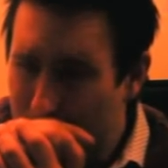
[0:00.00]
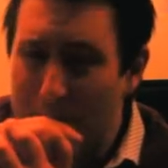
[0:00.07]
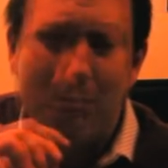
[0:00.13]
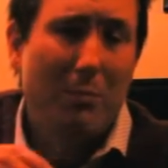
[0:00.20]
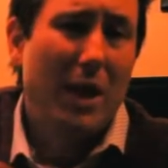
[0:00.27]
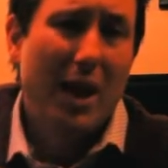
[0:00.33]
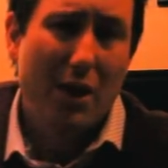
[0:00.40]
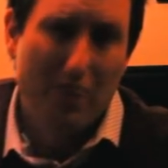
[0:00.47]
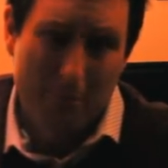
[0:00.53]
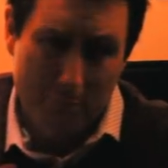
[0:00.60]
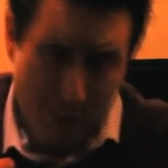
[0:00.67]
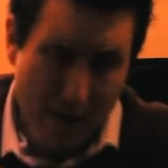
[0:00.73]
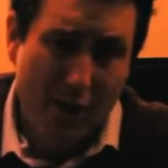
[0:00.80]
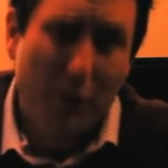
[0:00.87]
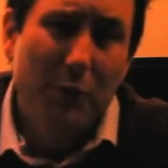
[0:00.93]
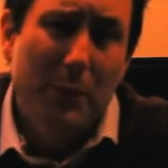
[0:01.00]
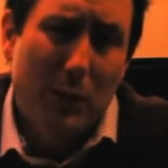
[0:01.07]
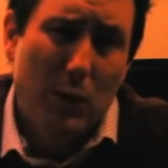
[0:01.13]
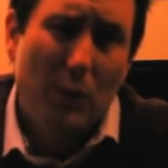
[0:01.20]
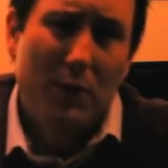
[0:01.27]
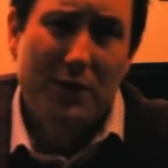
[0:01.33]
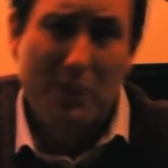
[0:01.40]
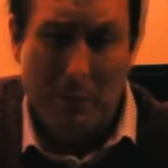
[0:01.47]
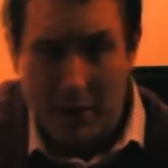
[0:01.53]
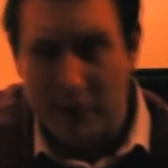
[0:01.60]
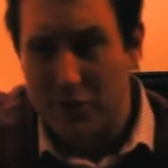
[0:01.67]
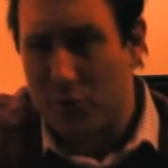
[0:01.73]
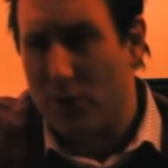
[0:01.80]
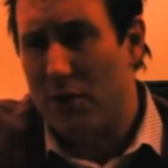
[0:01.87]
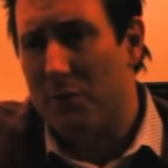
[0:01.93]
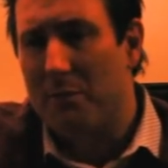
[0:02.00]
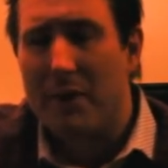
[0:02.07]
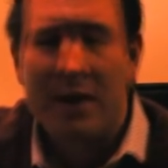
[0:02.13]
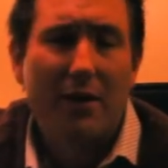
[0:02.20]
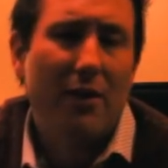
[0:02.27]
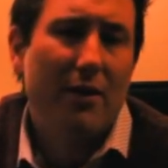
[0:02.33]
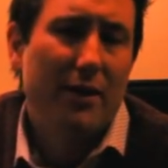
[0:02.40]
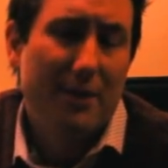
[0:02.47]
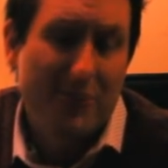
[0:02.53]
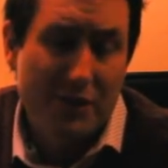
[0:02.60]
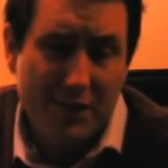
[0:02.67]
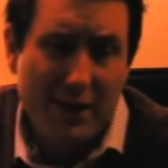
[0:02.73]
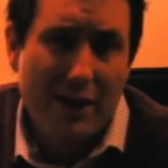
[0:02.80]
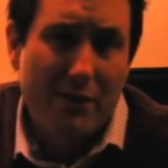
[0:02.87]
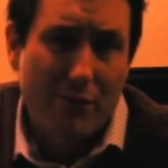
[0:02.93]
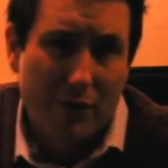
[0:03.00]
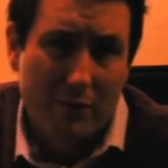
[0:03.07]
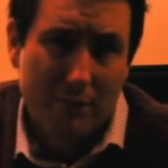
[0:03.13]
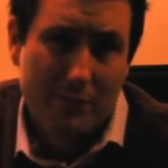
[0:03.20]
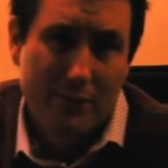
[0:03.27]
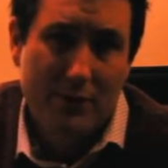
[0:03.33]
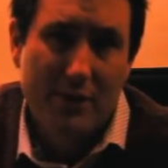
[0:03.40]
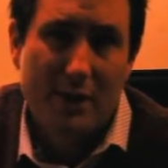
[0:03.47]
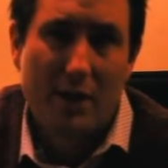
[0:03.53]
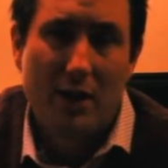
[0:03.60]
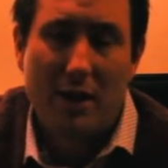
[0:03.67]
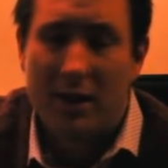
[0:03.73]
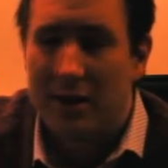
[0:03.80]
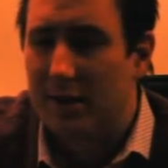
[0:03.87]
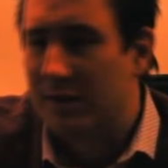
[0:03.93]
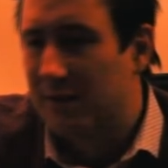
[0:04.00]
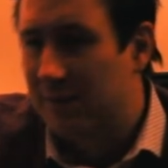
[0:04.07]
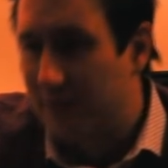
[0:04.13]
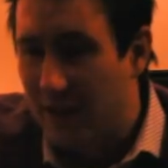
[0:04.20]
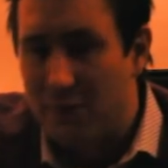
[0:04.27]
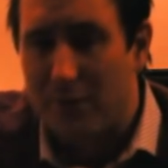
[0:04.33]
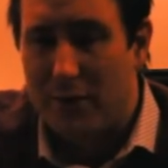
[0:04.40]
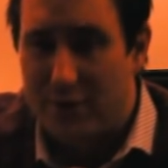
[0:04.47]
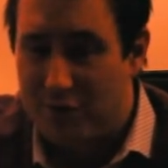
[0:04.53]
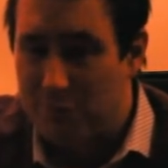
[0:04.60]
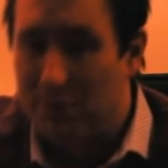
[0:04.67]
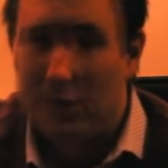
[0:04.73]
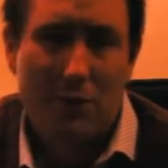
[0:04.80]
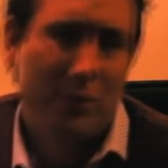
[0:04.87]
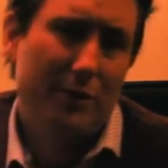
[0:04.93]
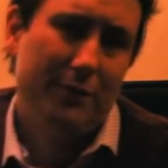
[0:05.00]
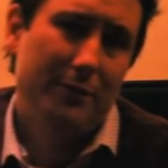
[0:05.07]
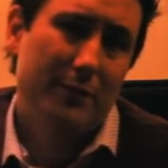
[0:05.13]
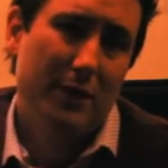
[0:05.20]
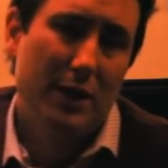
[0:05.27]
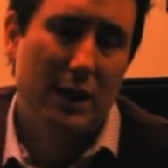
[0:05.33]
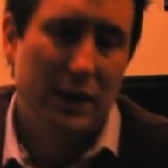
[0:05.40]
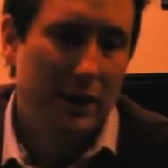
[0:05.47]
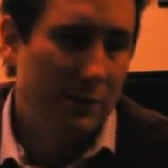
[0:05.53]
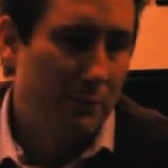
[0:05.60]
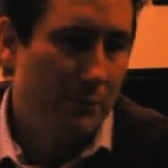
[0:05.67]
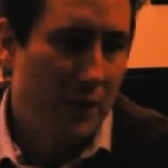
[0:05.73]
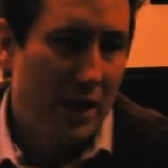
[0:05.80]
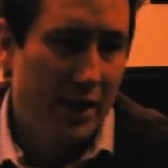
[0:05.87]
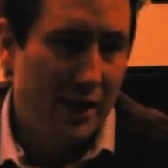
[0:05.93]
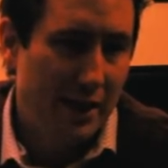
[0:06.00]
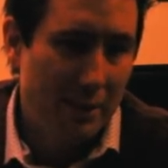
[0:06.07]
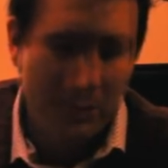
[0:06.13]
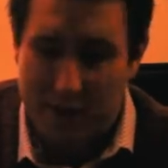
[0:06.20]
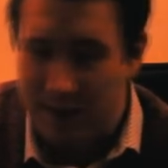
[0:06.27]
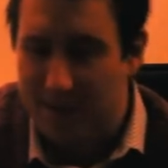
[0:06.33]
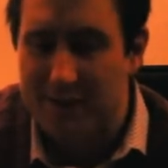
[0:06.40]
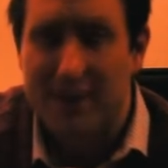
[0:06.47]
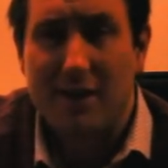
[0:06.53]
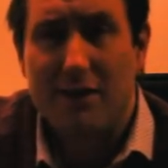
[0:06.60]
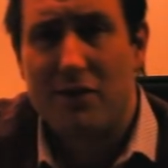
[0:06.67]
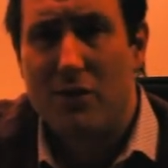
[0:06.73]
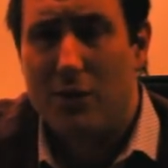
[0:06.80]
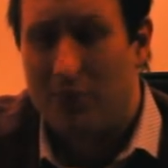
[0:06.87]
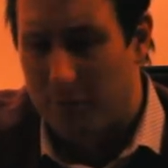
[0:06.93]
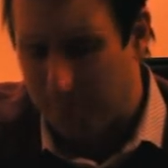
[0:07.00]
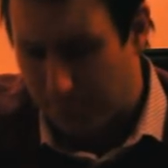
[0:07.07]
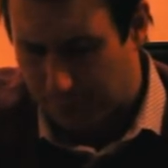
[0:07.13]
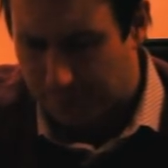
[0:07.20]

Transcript: my my ultimate goal is to make construction better and safer. Uh, safer is my goal. Um, I am an NCSO.